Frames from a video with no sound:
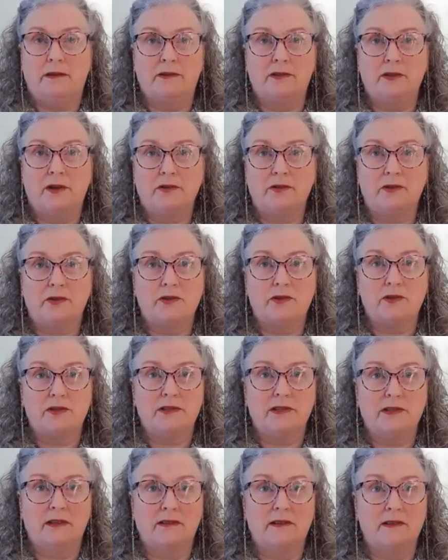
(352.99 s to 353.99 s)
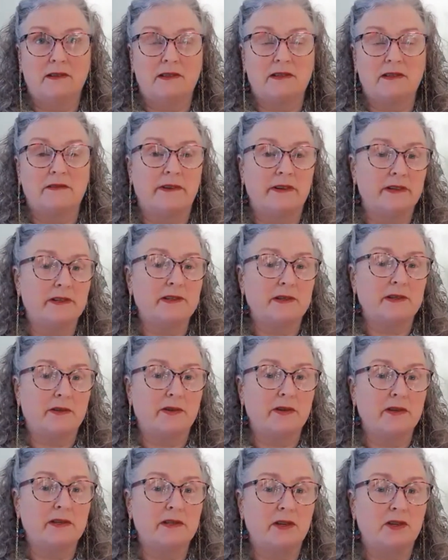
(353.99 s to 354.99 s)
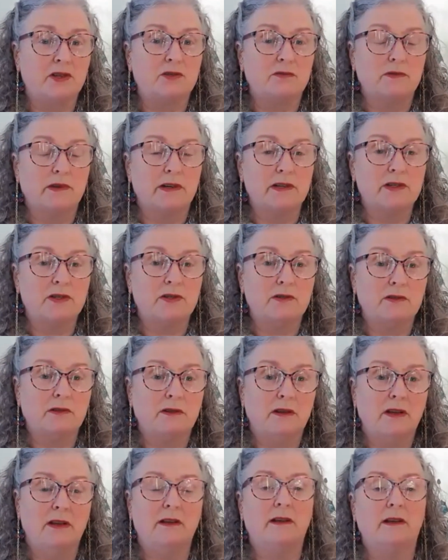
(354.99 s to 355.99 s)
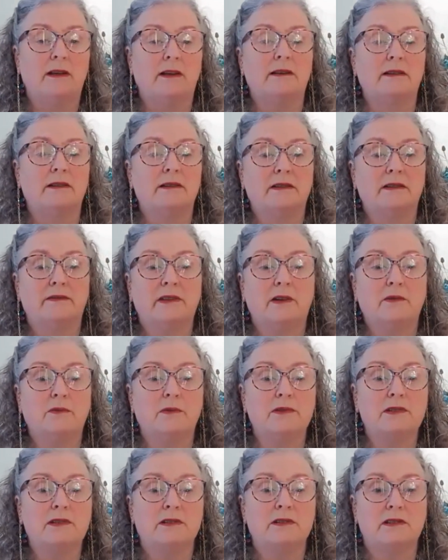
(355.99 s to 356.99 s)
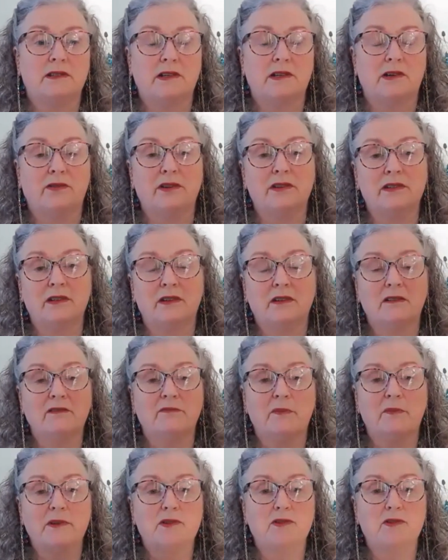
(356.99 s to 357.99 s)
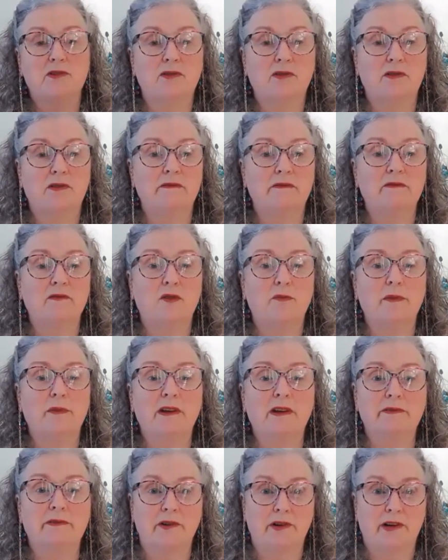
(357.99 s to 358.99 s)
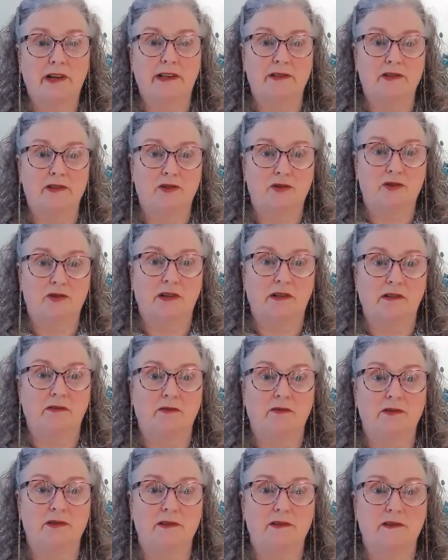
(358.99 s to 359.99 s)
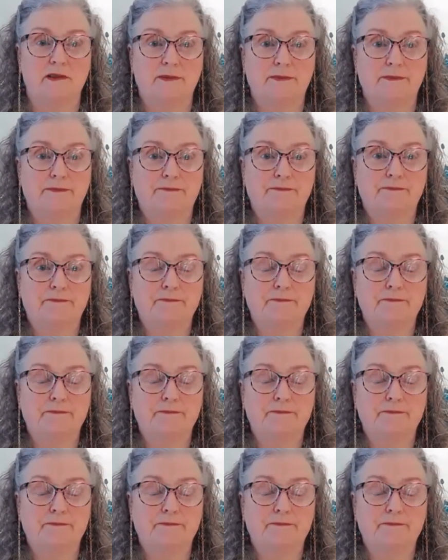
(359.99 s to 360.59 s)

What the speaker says: the doctor just said, this is a very serious situation. And if that wasn't serious enough, my daughter informed me of her cancer diagnosis.